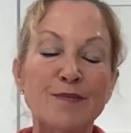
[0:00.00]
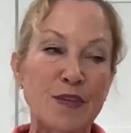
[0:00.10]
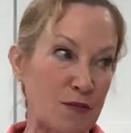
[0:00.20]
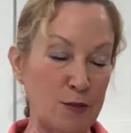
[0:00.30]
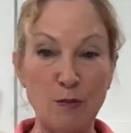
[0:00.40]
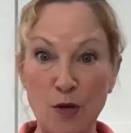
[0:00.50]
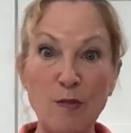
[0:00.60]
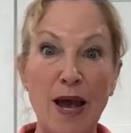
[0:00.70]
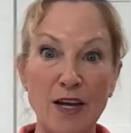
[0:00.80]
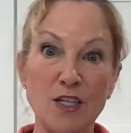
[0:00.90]
if it's a
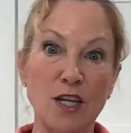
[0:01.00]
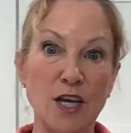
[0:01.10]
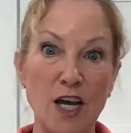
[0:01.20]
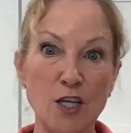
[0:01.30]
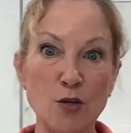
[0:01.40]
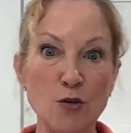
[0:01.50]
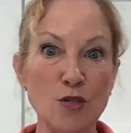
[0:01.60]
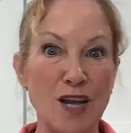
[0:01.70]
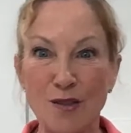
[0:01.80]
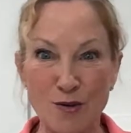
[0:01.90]
prepackaged like I
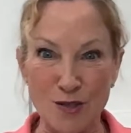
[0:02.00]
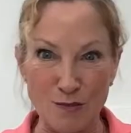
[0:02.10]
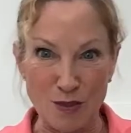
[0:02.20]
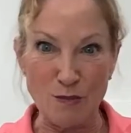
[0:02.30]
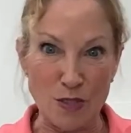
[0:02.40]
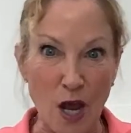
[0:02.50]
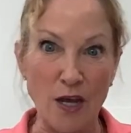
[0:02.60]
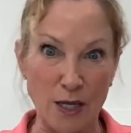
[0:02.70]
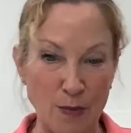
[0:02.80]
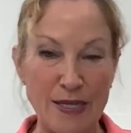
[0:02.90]
used, and there's some
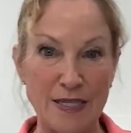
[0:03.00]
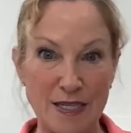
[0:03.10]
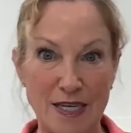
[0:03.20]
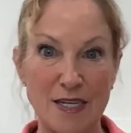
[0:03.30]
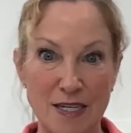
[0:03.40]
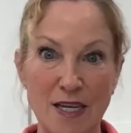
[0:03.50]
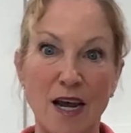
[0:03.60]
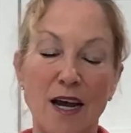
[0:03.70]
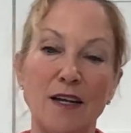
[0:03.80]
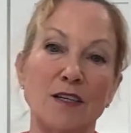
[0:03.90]
soggy pieces
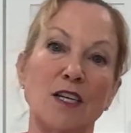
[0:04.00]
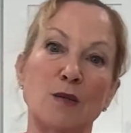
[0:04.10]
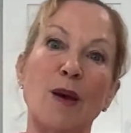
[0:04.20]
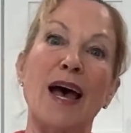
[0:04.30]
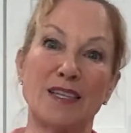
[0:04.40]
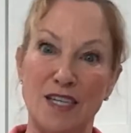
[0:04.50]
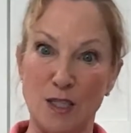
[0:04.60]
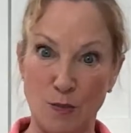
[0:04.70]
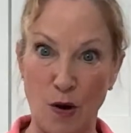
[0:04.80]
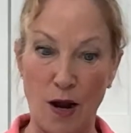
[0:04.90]
inside and it's past
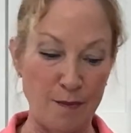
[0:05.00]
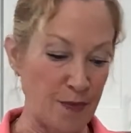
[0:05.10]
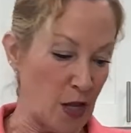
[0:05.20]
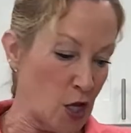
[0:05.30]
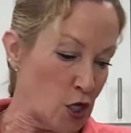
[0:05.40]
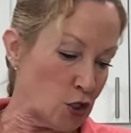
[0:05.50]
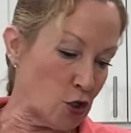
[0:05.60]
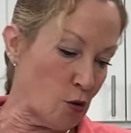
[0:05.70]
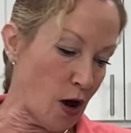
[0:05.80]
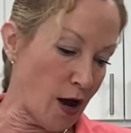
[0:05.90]
its prime.
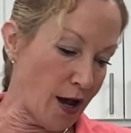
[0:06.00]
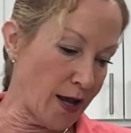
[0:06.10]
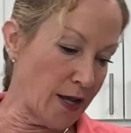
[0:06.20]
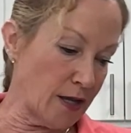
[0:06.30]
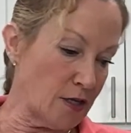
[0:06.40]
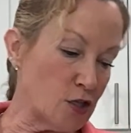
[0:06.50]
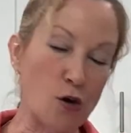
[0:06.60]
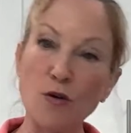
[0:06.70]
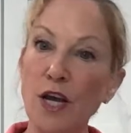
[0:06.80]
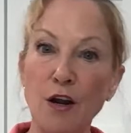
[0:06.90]
So I
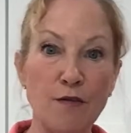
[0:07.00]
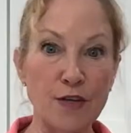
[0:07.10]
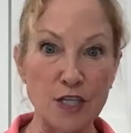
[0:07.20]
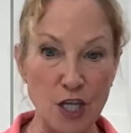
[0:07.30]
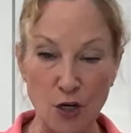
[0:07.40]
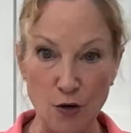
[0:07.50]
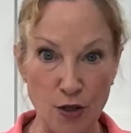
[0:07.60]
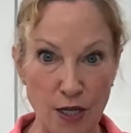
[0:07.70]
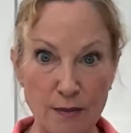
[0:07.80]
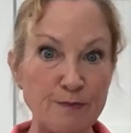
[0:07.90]
don't care if it's thick or
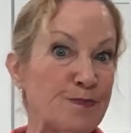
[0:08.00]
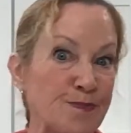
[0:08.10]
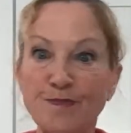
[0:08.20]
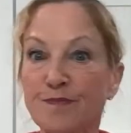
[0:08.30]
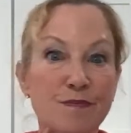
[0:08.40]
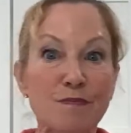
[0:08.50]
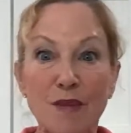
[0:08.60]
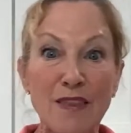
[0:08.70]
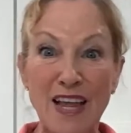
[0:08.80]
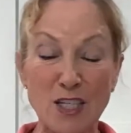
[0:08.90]
thin.
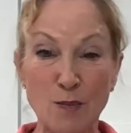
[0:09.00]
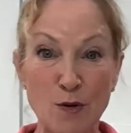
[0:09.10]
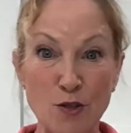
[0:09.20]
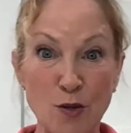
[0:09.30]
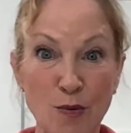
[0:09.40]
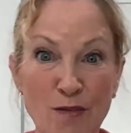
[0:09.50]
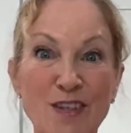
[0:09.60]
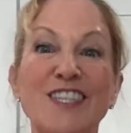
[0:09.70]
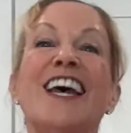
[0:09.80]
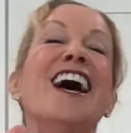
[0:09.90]
That's a personal
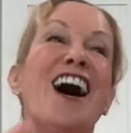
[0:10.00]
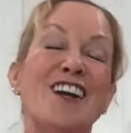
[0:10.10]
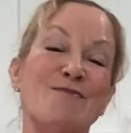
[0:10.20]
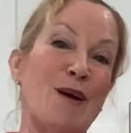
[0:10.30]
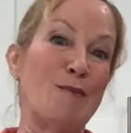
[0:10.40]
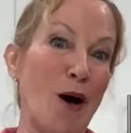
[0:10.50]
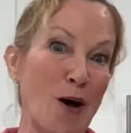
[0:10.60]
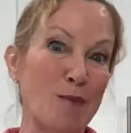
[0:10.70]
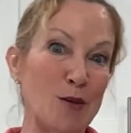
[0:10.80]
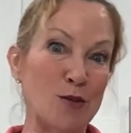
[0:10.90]
preference. My
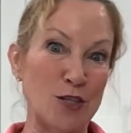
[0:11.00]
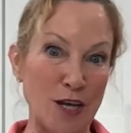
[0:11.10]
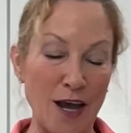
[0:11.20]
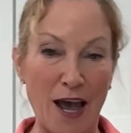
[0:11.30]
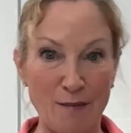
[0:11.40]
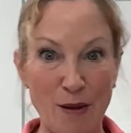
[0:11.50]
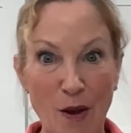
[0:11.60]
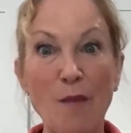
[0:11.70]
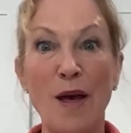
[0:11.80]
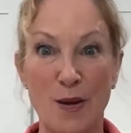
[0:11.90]
mom
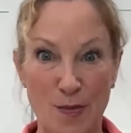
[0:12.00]
had